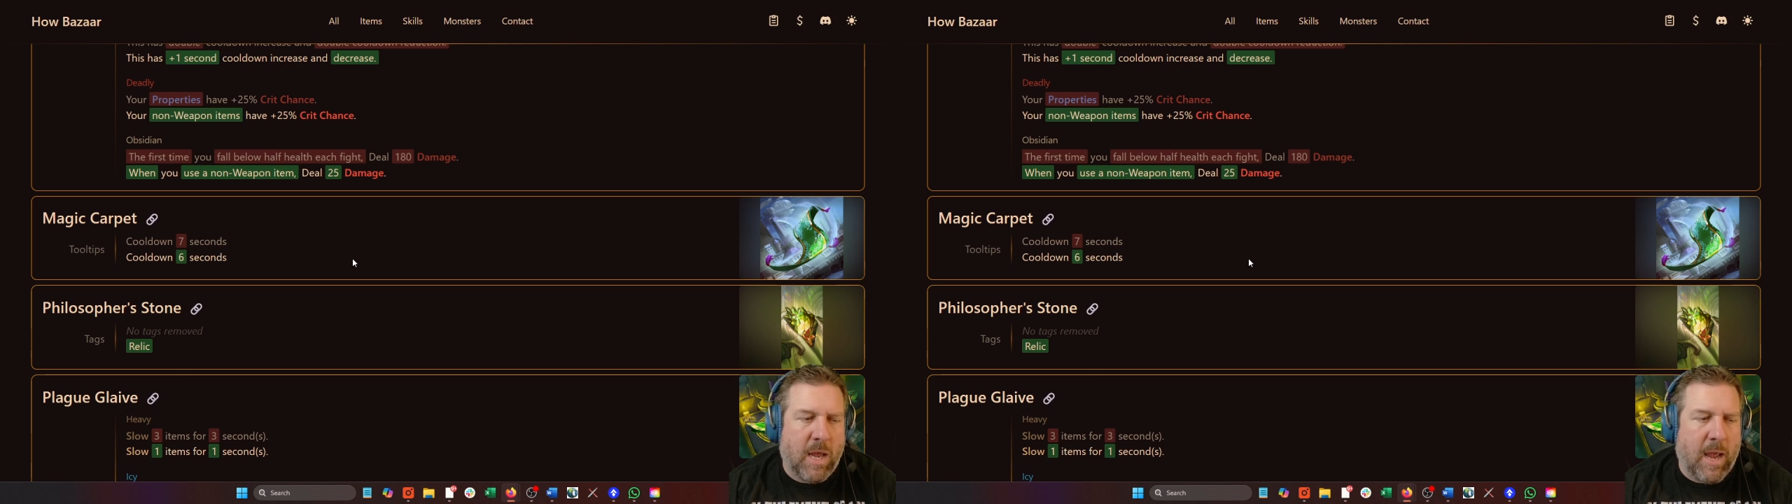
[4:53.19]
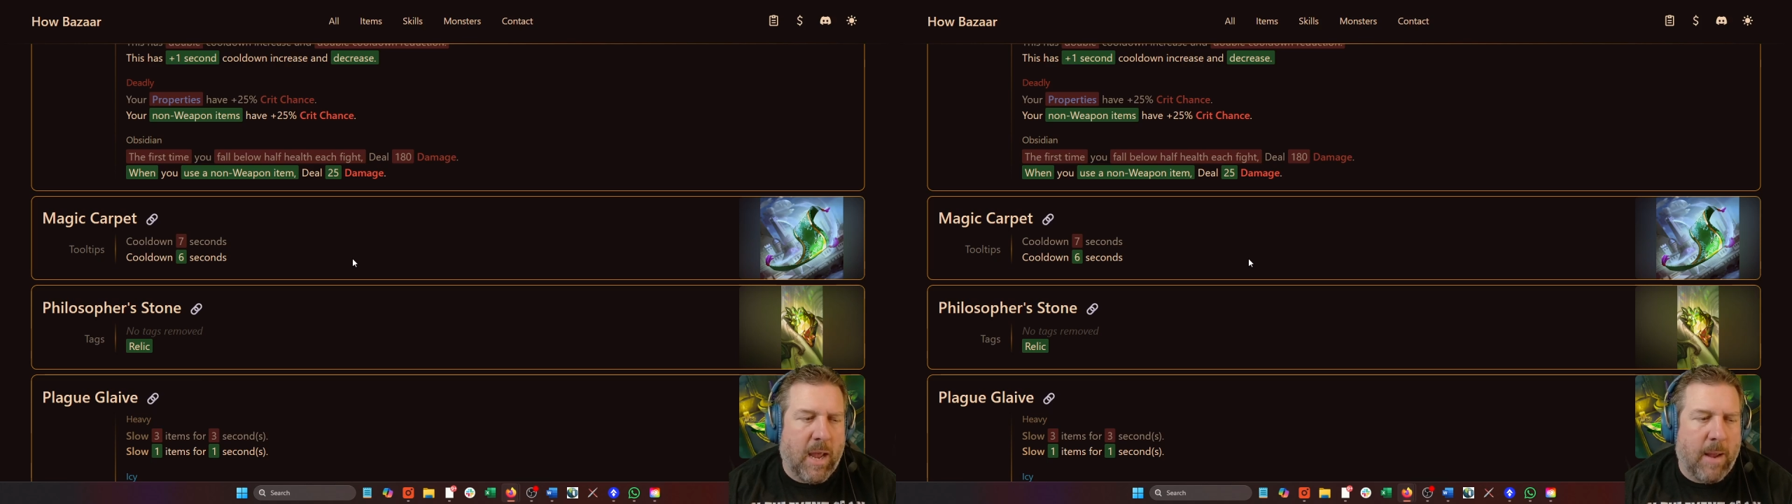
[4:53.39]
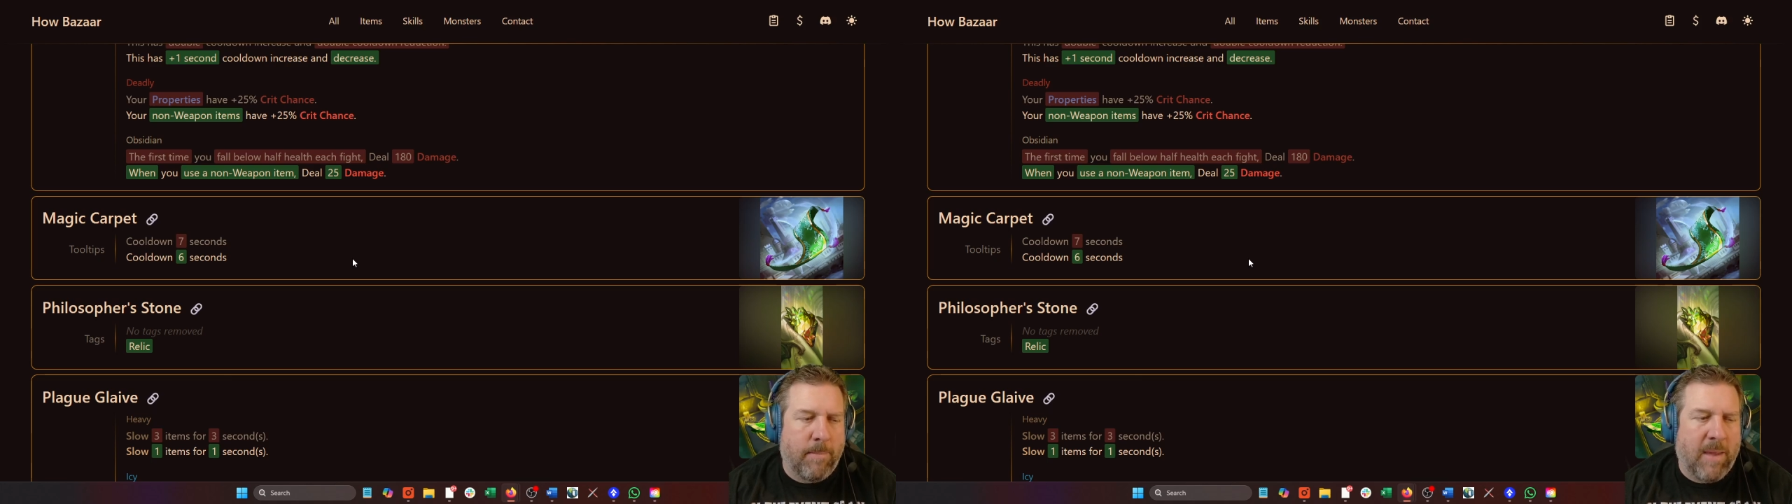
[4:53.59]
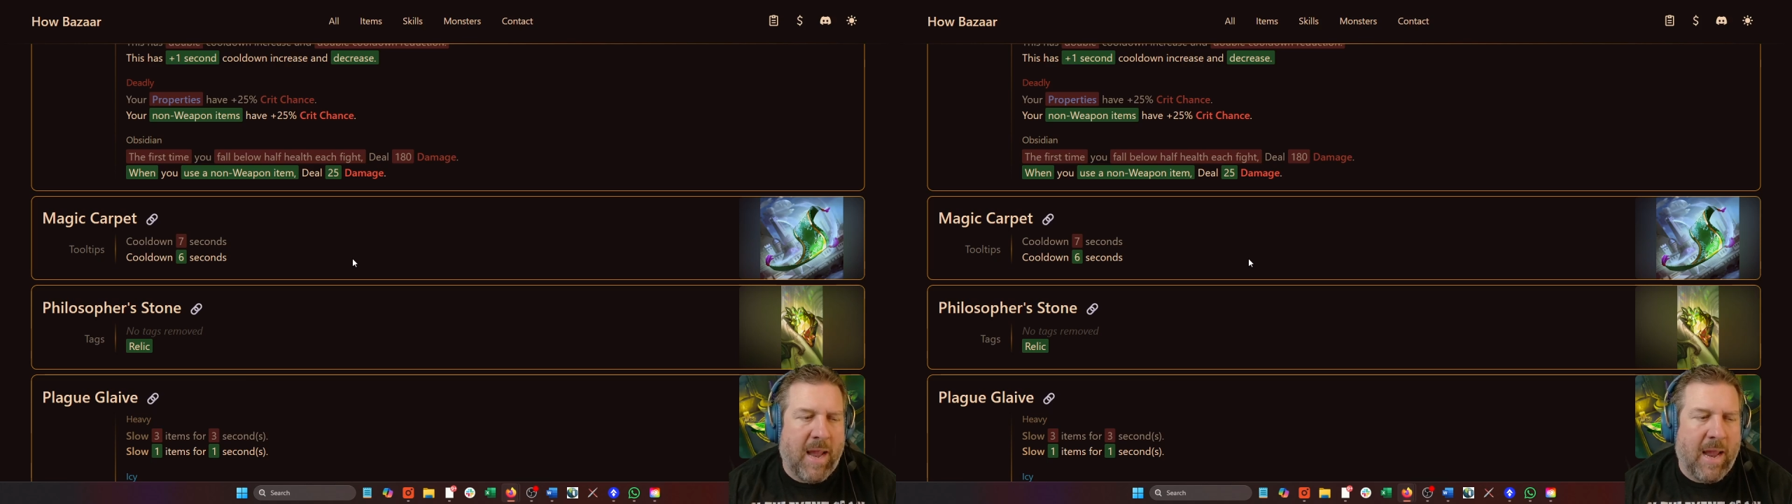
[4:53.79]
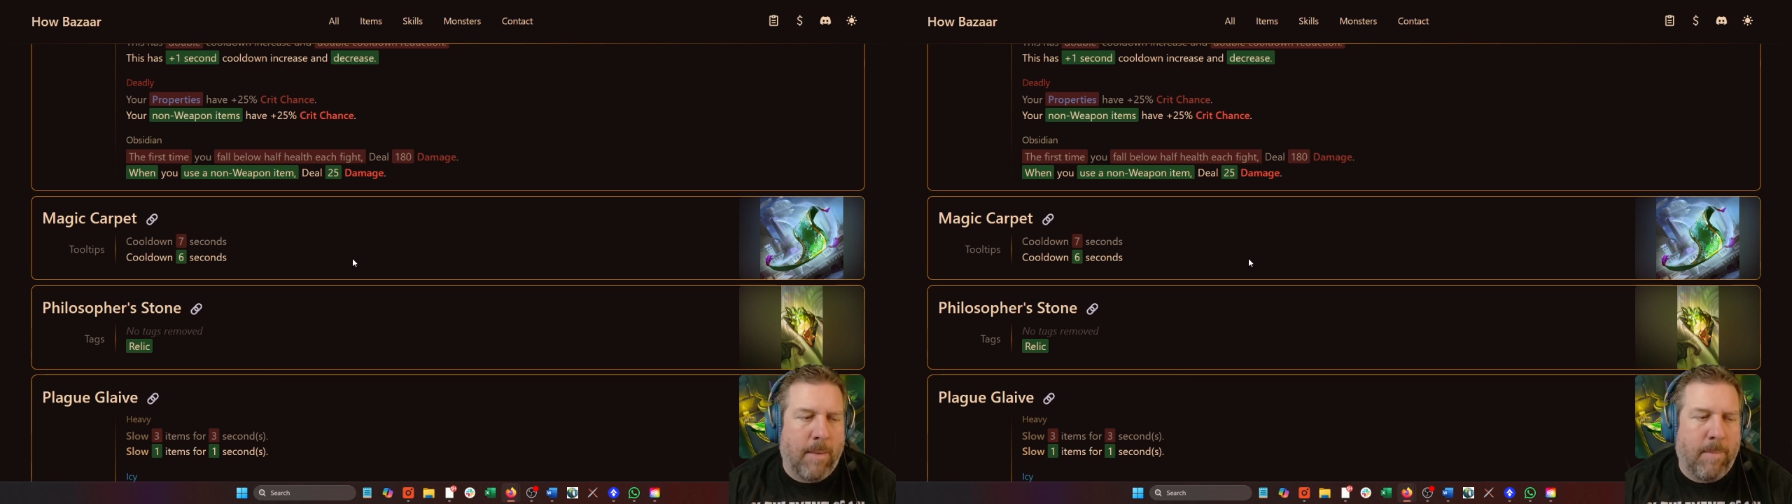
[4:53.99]

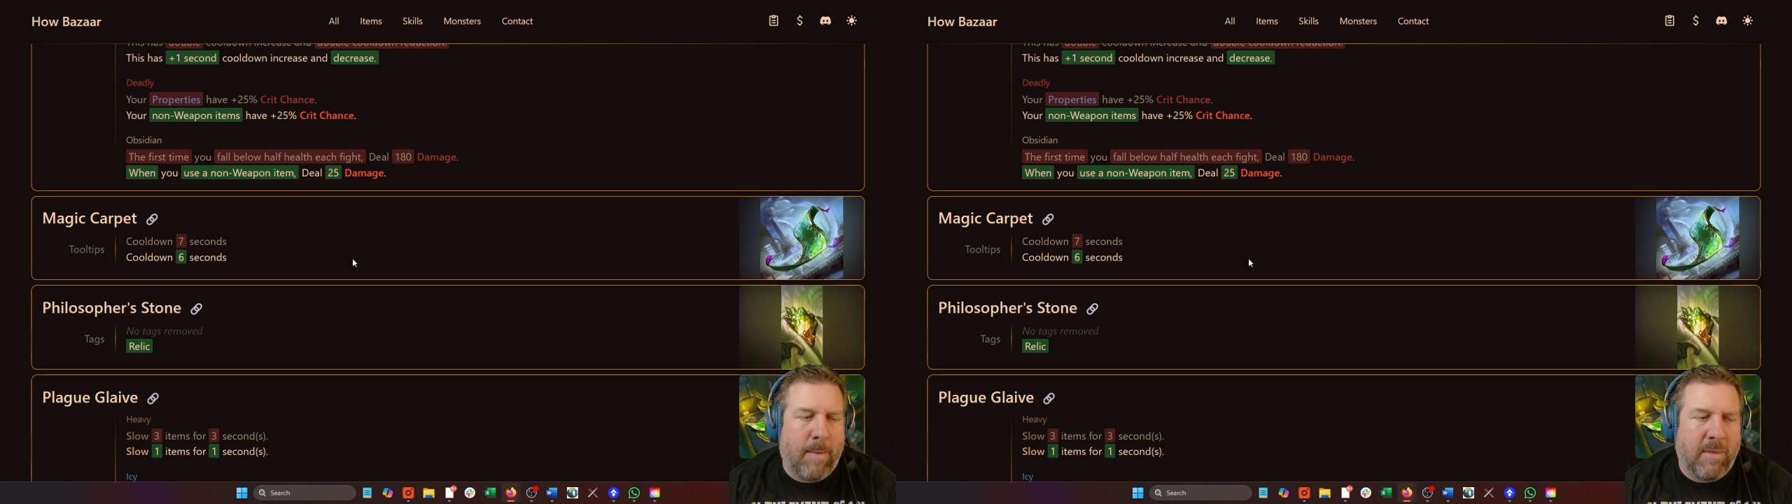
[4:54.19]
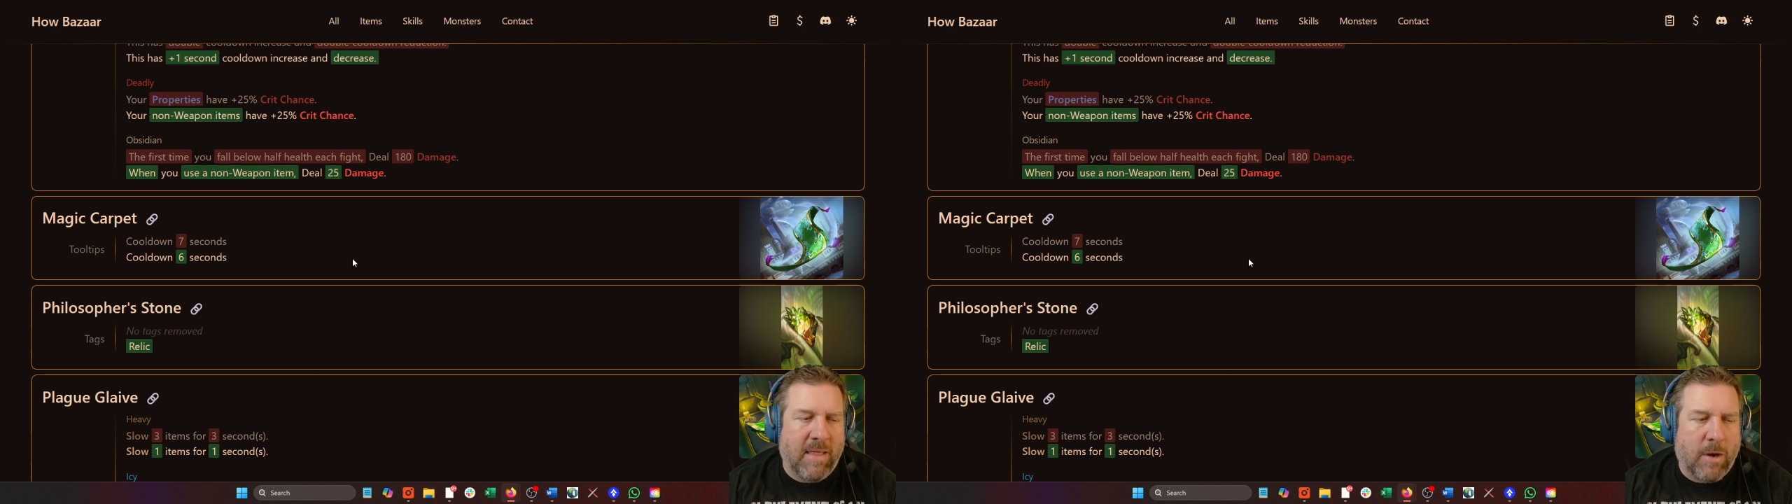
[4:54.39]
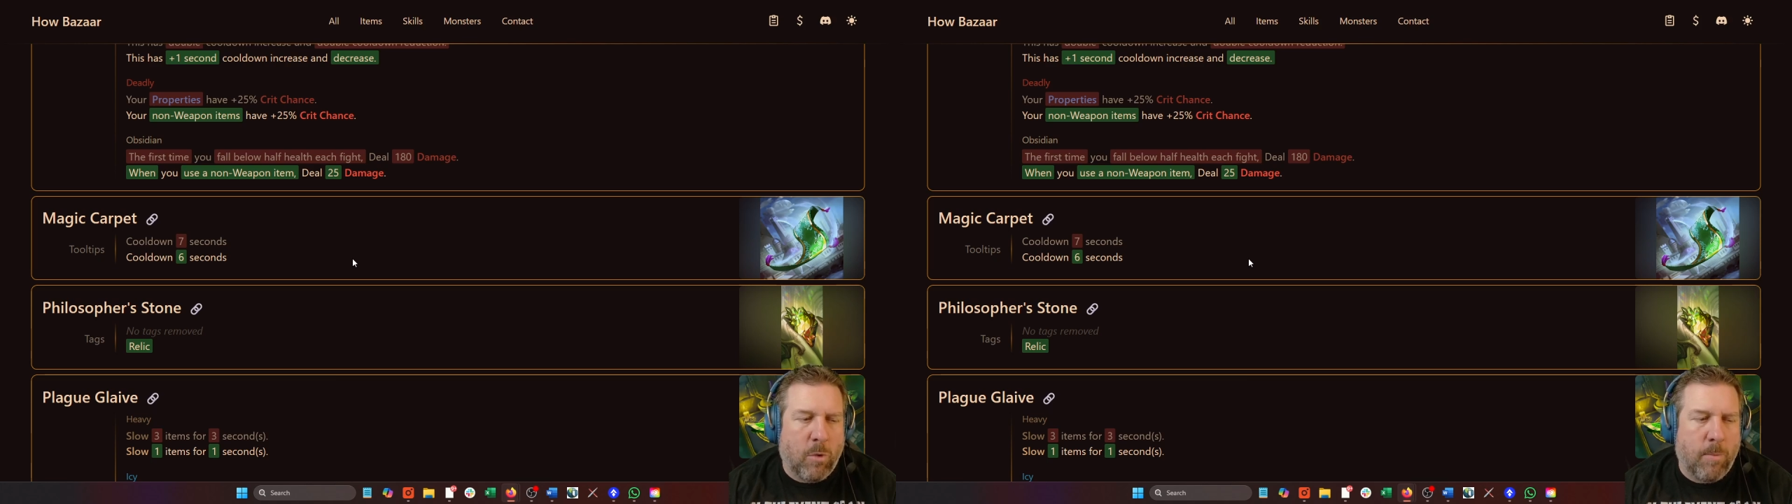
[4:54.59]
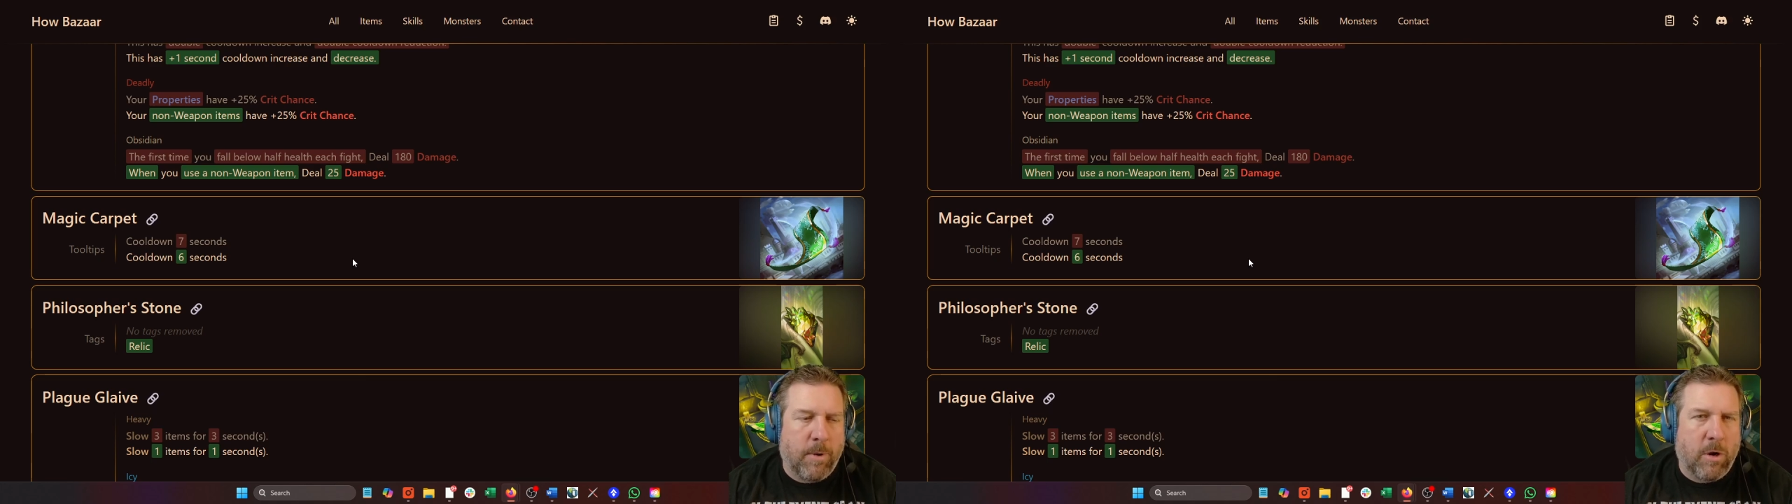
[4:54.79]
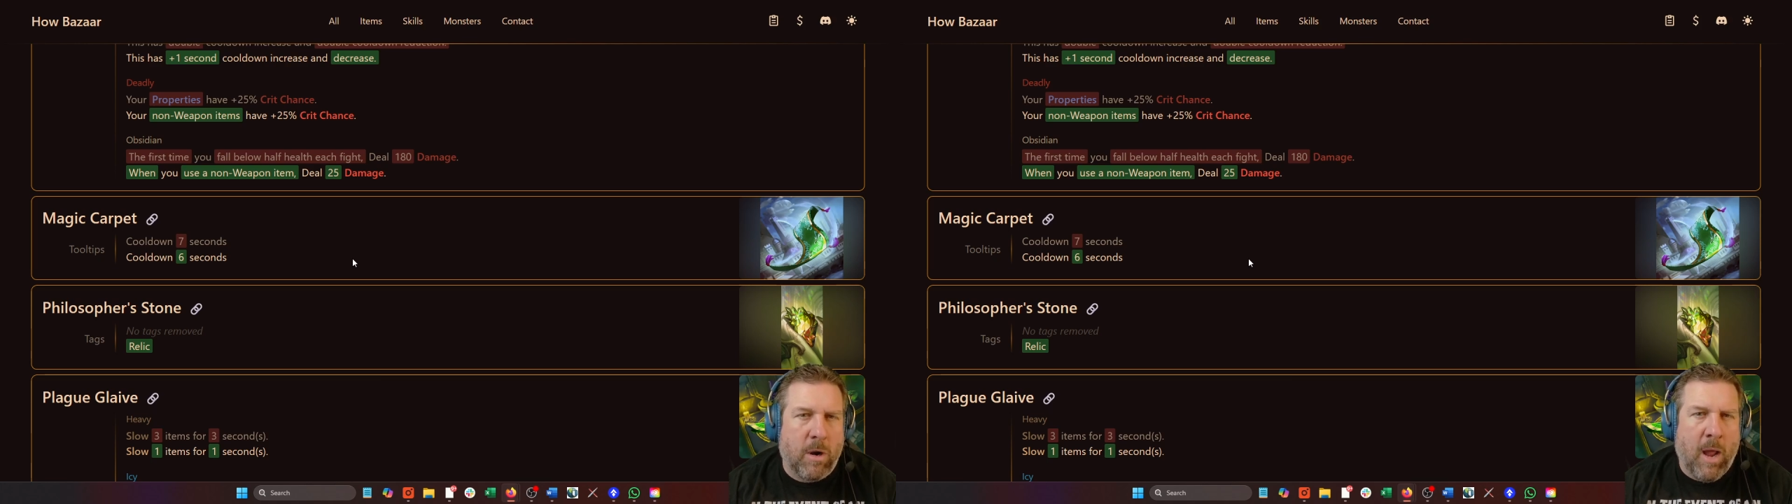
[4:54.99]
and maybe letter
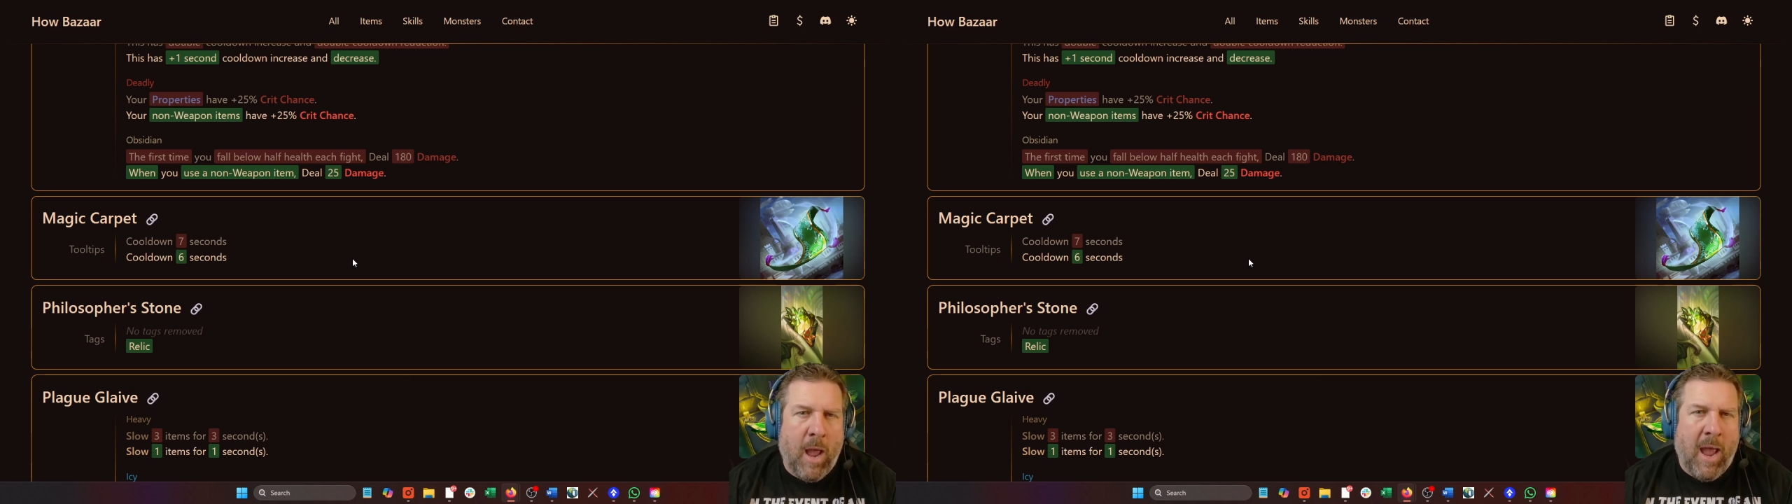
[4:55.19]
opener,